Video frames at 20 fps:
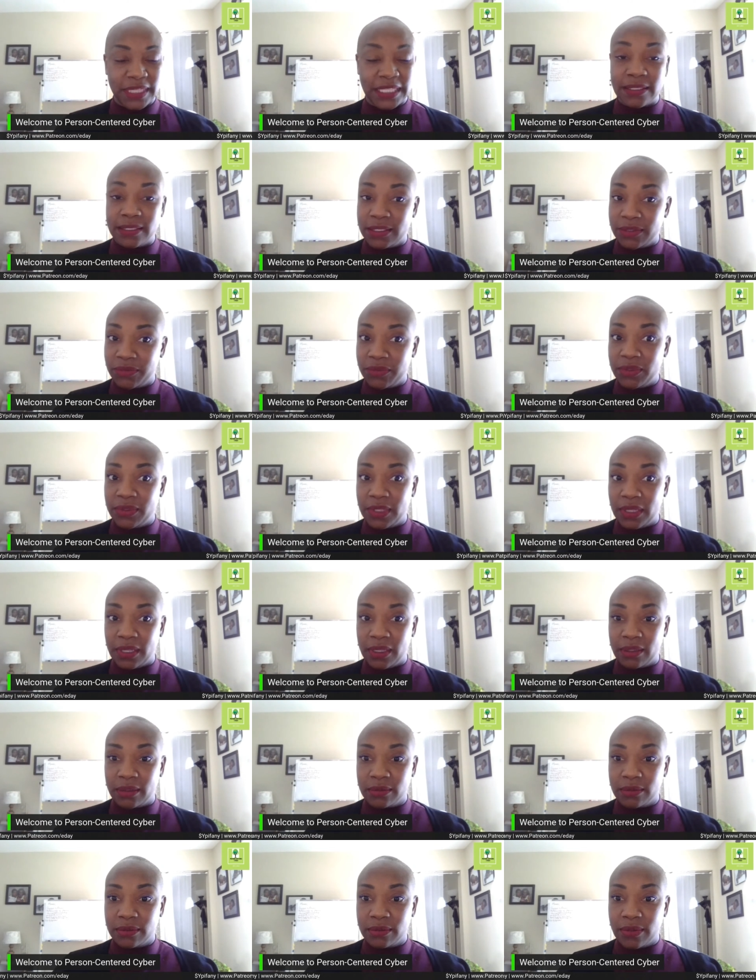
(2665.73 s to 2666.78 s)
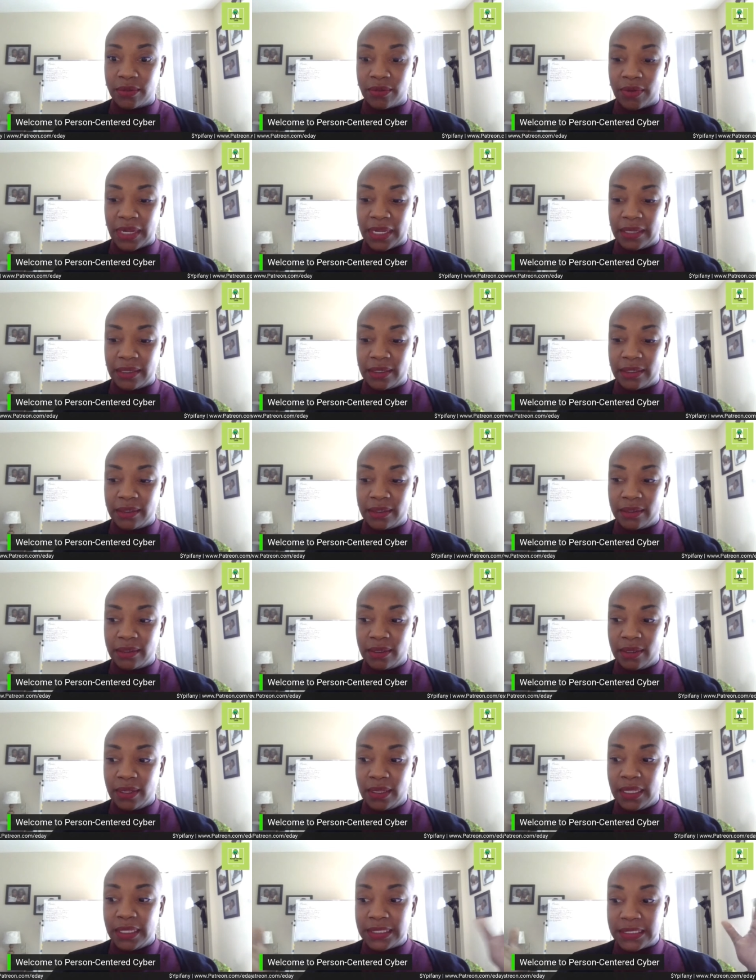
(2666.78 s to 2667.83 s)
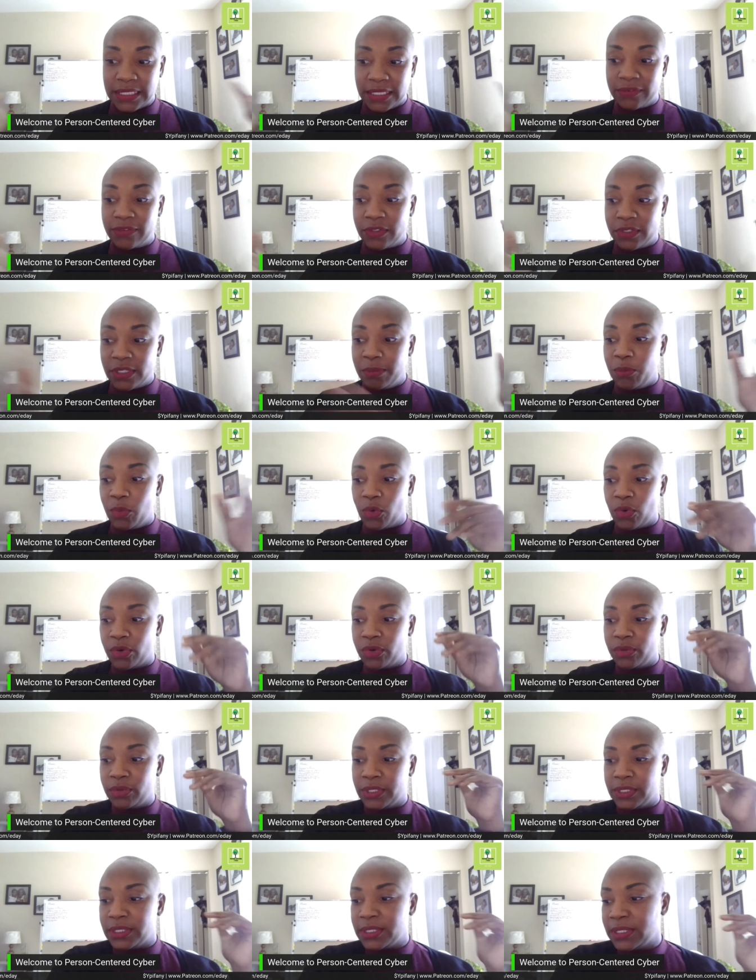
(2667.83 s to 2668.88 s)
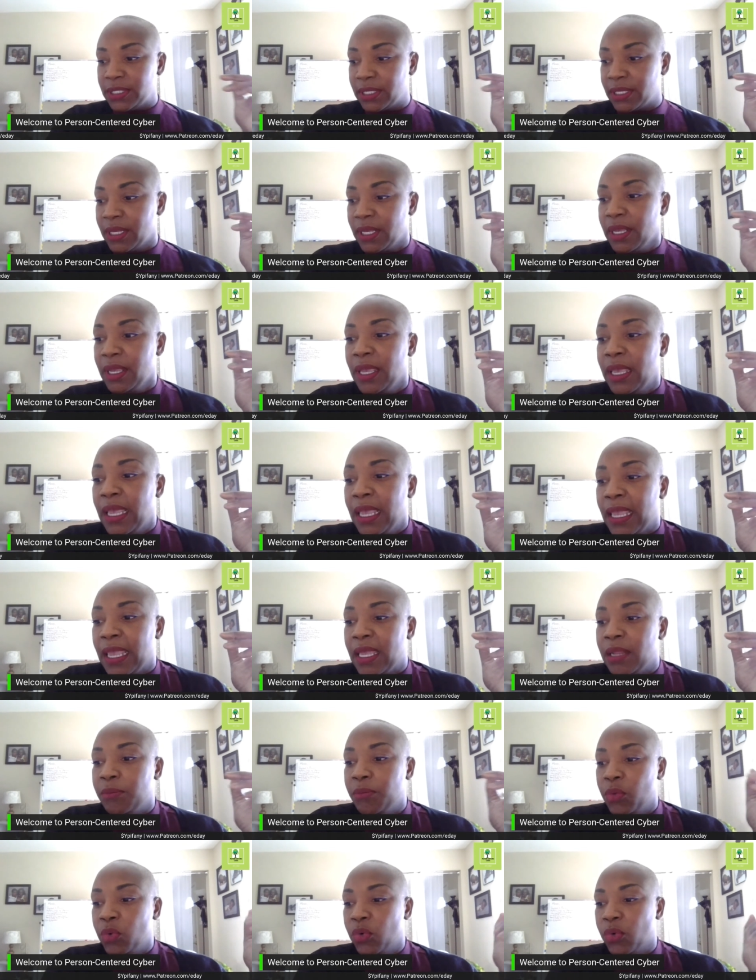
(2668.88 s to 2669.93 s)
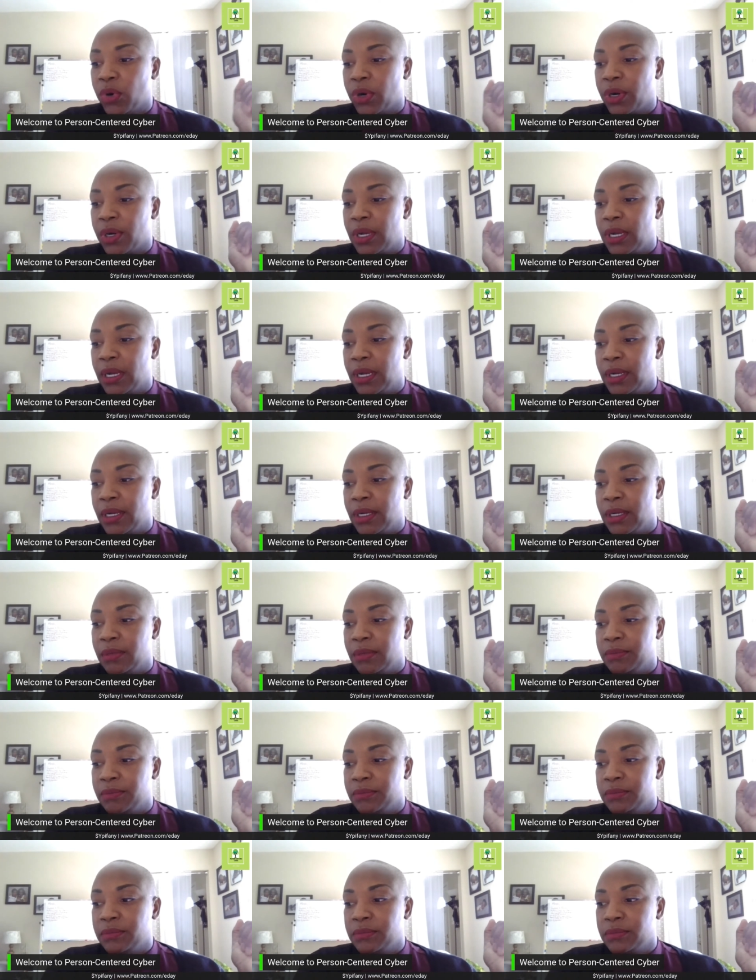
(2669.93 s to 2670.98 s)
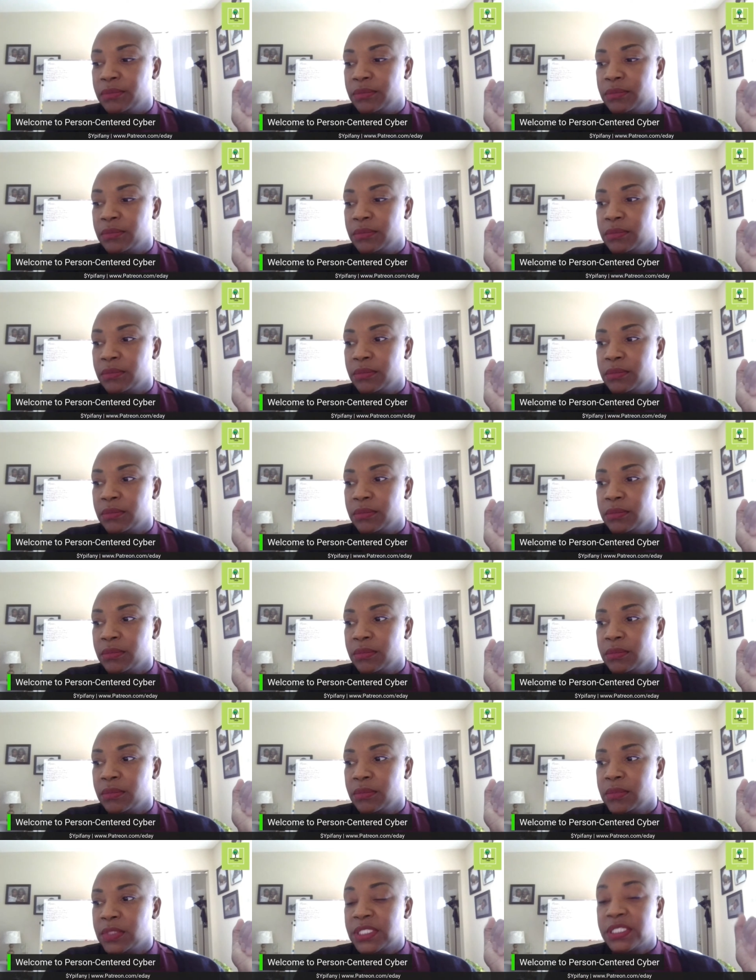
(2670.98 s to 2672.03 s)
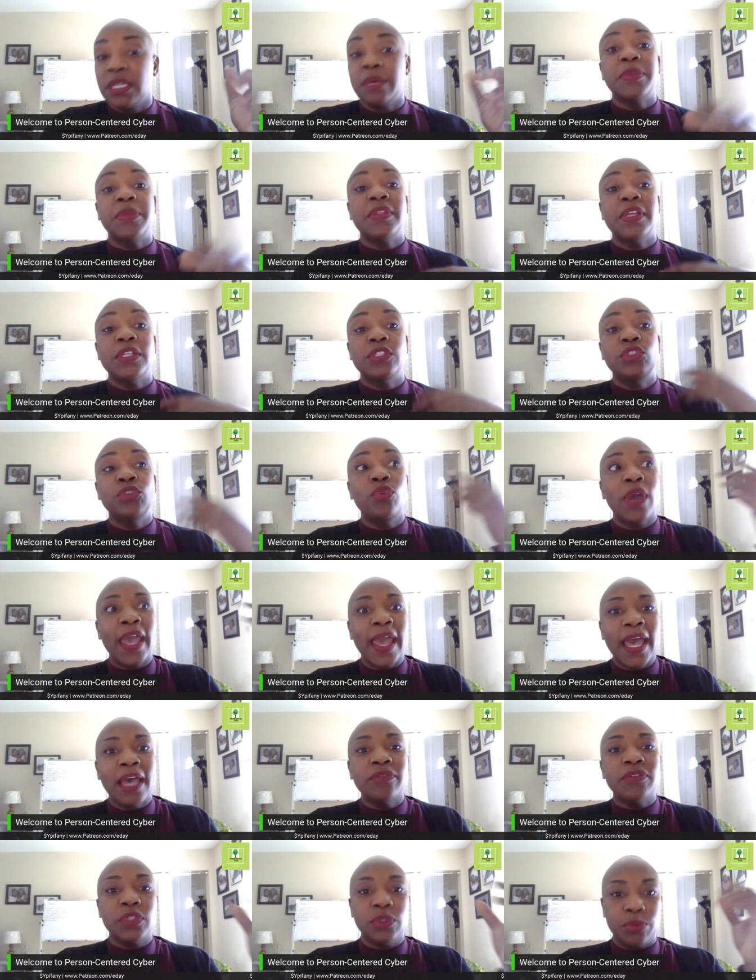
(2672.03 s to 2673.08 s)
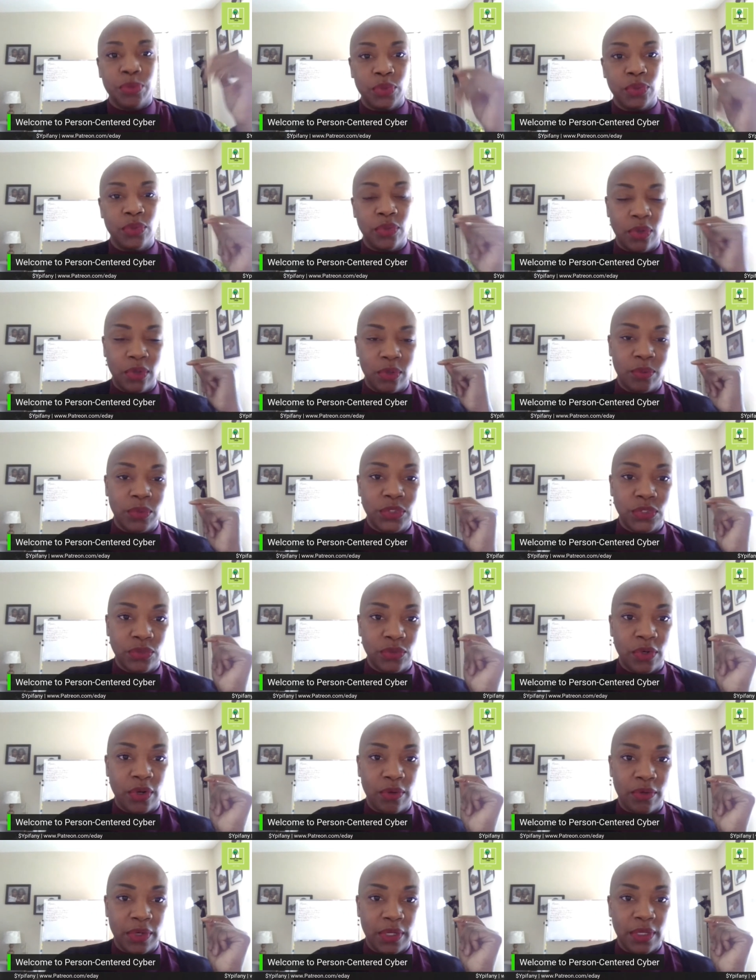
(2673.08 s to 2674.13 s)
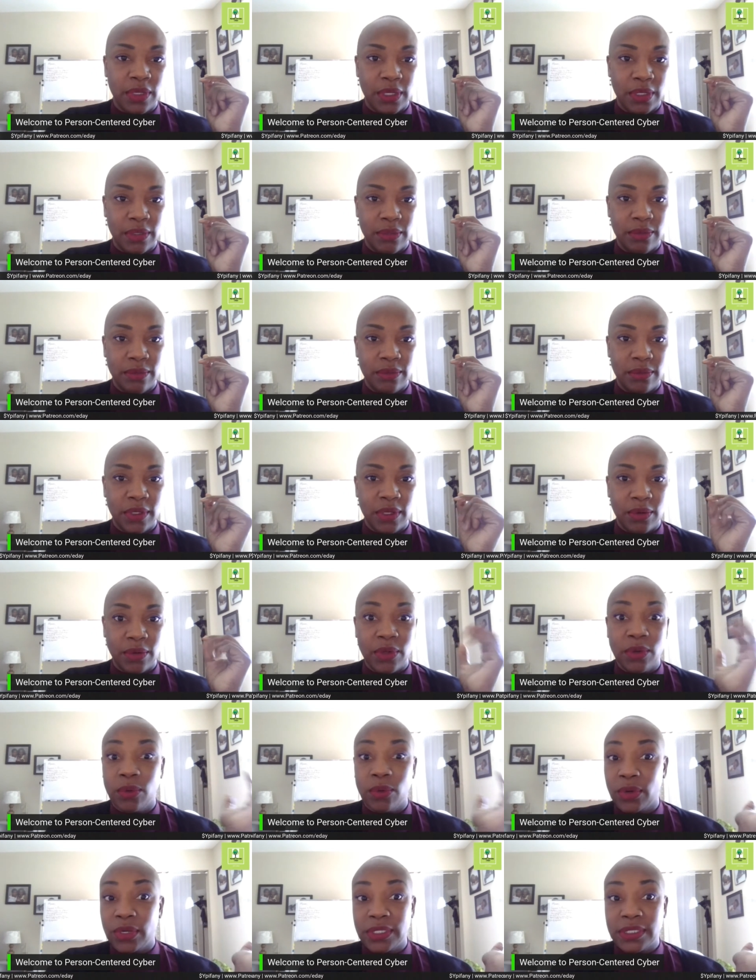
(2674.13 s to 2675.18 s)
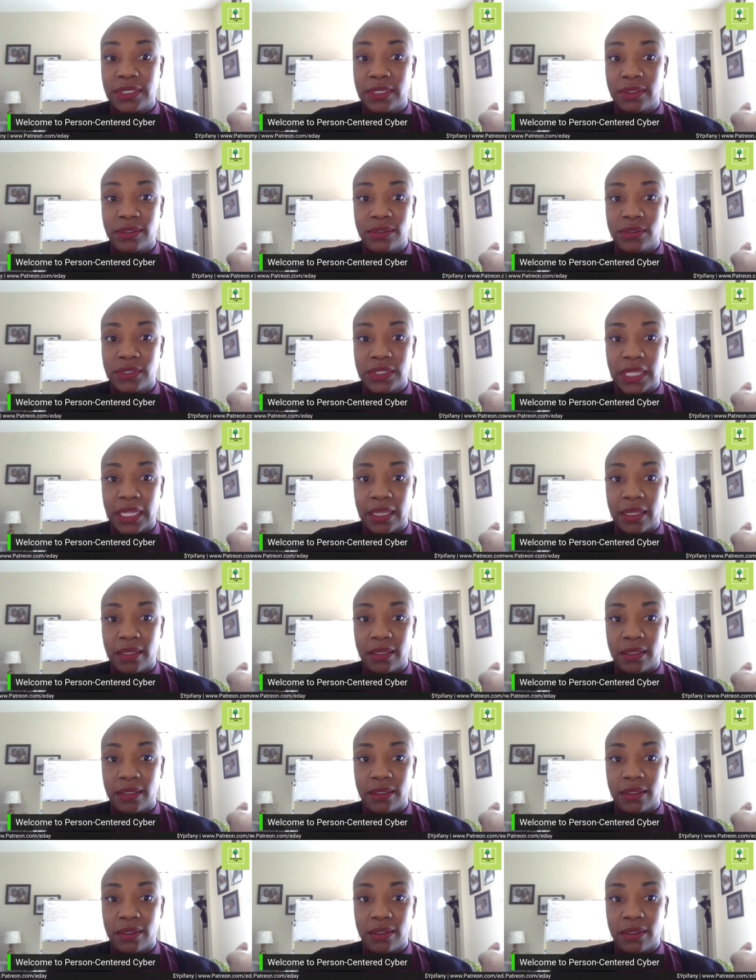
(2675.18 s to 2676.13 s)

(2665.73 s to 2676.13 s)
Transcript: That's a different thing. All right. It's definitely more holistic and more um, something that you have to pull on what you already know, you know, in order to understand.